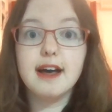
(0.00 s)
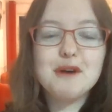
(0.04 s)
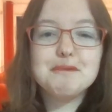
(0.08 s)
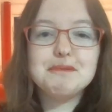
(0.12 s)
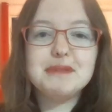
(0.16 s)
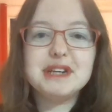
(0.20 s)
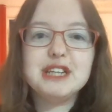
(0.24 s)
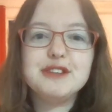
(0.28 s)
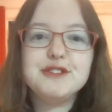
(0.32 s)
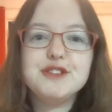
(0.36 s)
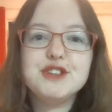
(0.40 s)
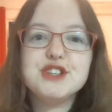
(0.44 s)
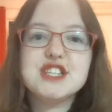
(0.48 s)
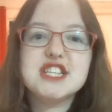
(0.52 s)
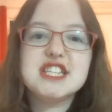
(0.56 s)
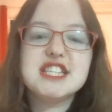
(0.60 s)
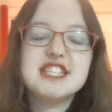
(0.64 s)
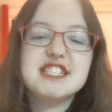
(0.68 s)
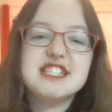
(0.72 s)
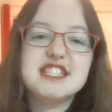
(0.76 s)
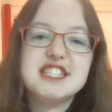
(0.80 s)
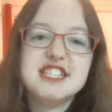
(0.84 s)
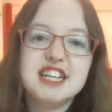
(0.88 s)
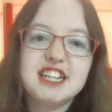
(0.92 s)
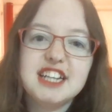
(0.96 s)
But if you're
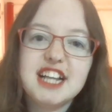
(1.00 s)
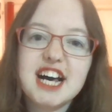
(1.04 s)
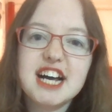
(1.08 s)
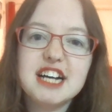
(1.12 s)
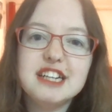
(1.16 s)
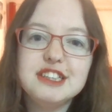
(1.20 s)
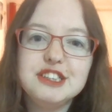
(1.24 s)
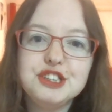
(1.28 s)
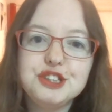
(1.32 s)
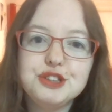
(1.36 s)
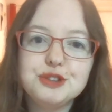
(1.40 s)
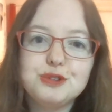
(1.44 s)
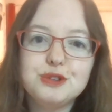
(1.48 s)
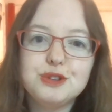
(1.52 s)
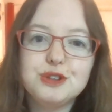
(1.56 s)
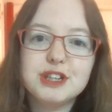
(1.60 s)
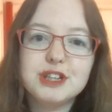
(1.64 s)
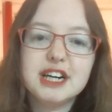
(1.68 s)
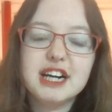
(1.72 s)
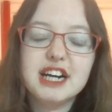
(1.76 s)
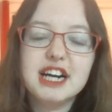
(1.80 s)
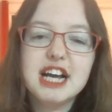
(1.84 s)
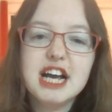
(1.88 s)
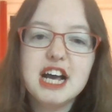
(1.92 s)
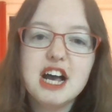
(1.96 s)
still
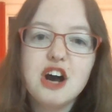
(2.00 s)
unsure,